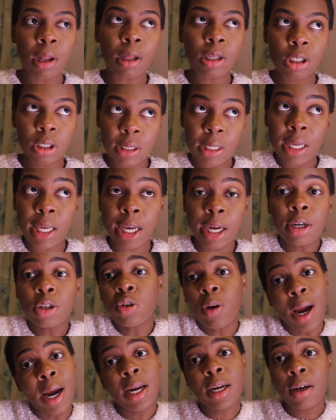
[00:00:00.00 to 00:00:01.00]
sit here and
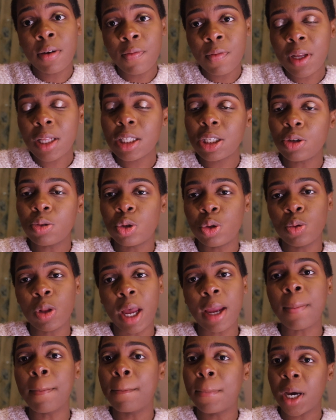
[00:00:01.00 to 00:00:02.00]
try and convince you to
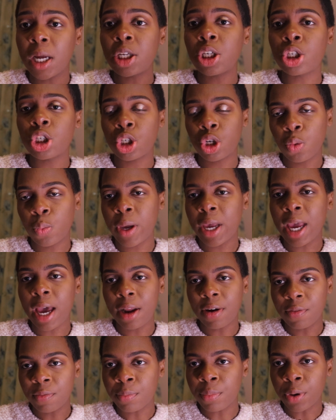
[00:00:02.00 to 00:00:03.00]
like budget your way
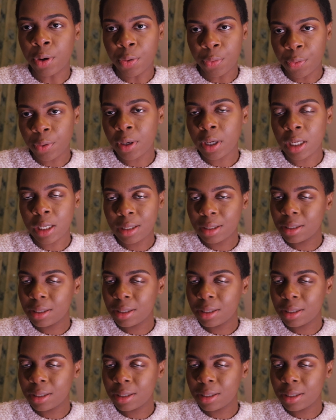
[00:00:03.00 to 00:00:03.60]
out of broke.